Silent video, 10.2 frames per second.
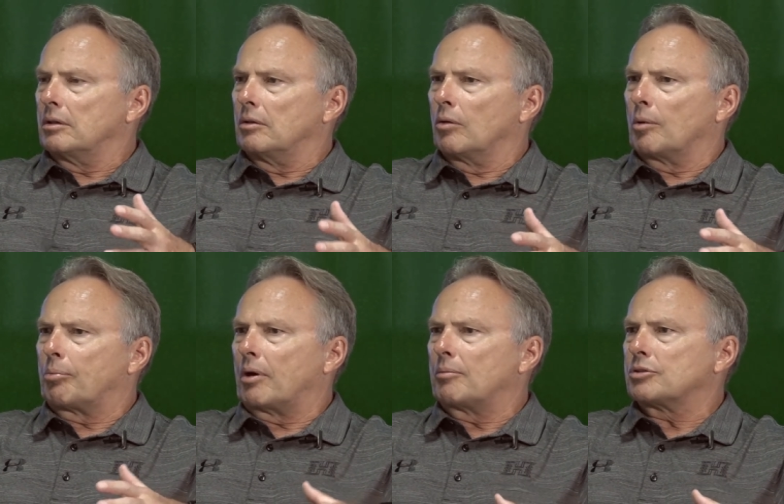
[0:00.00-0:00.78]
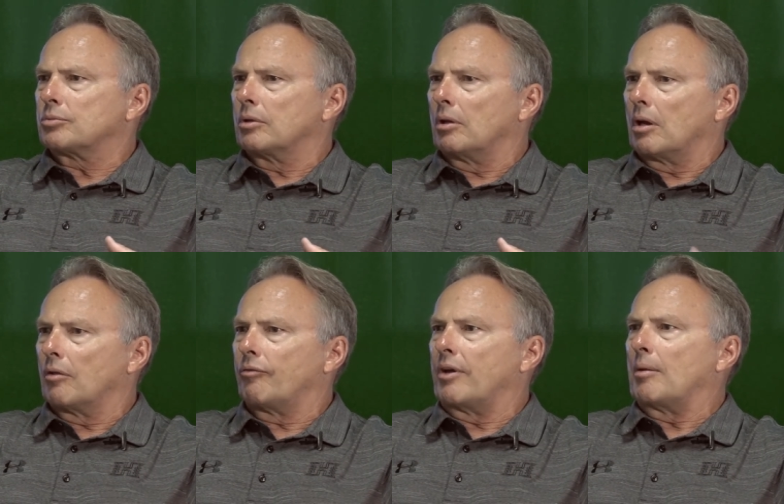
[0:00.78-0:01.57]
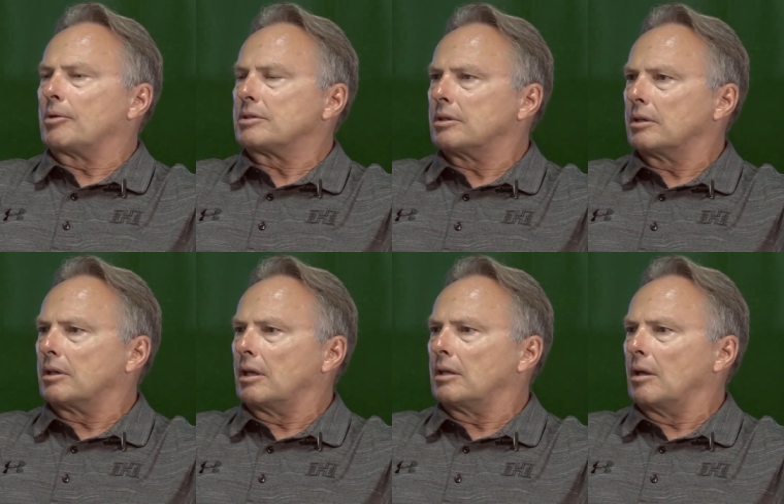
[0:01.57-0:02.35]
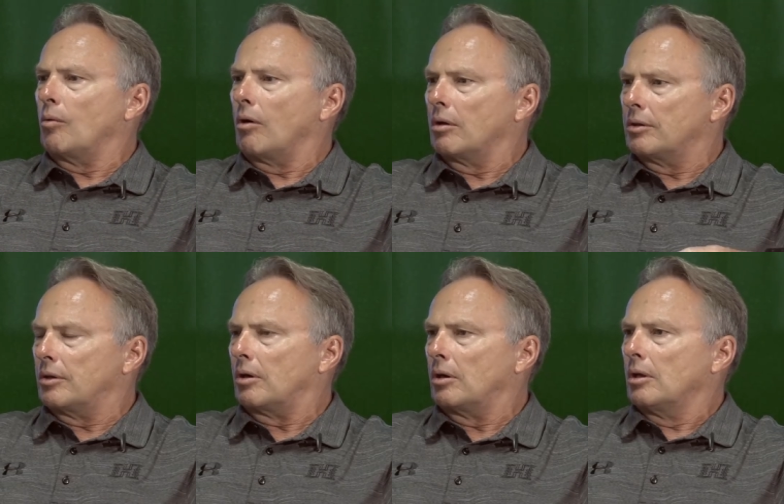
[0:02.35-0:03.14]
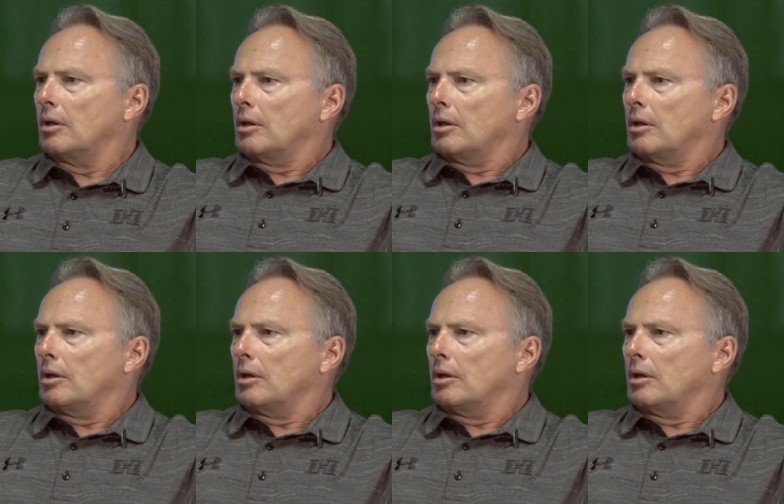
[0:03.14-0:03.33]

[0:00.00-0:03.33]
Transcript: you know, and a premise with a lot of the families that they, they wanted their